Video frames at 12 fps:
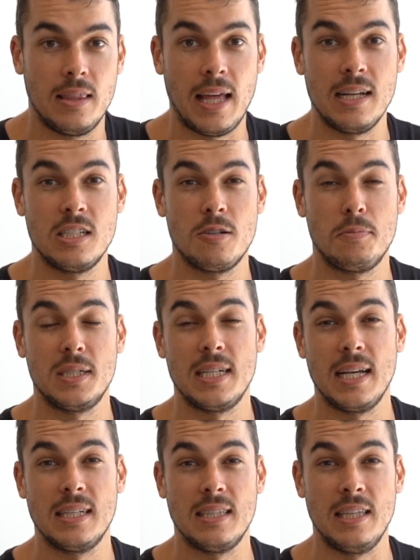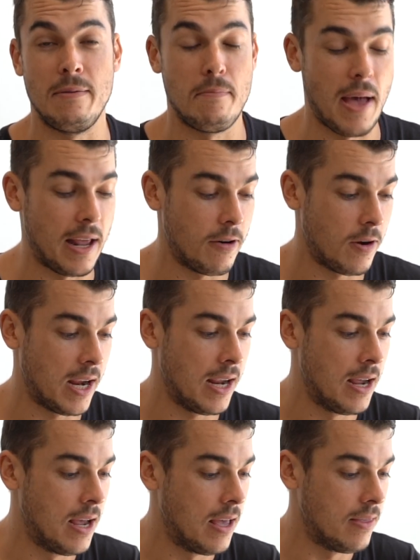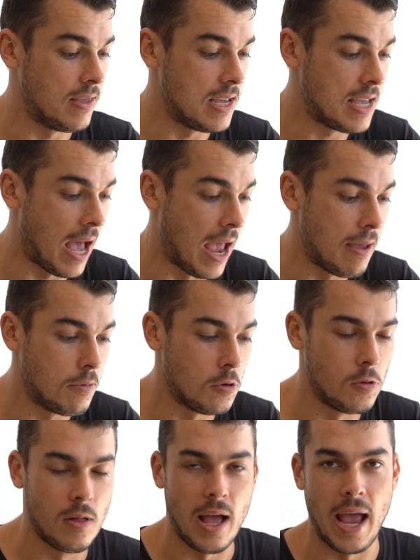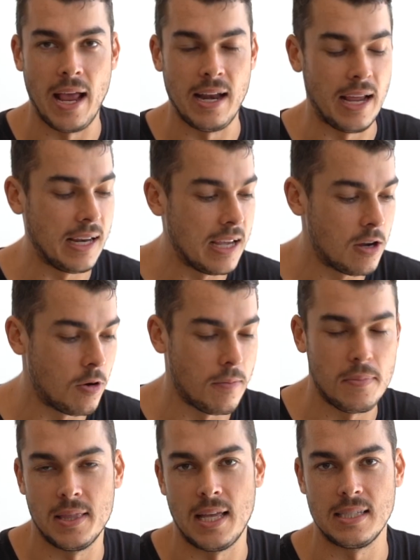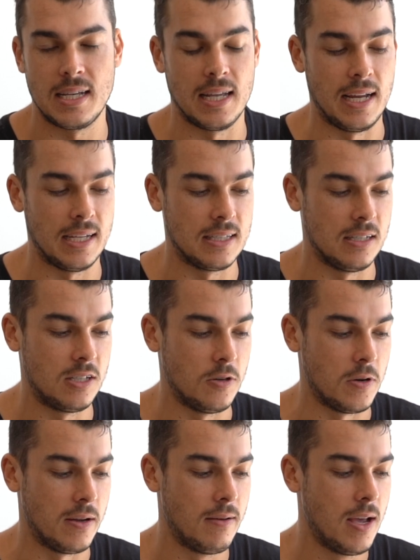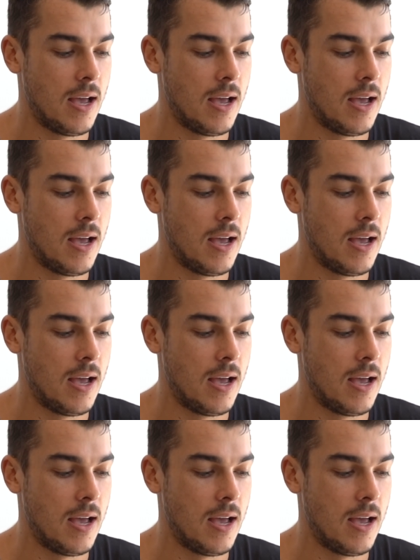That is to protect the battery, the cable, and any equipment that's connected to it.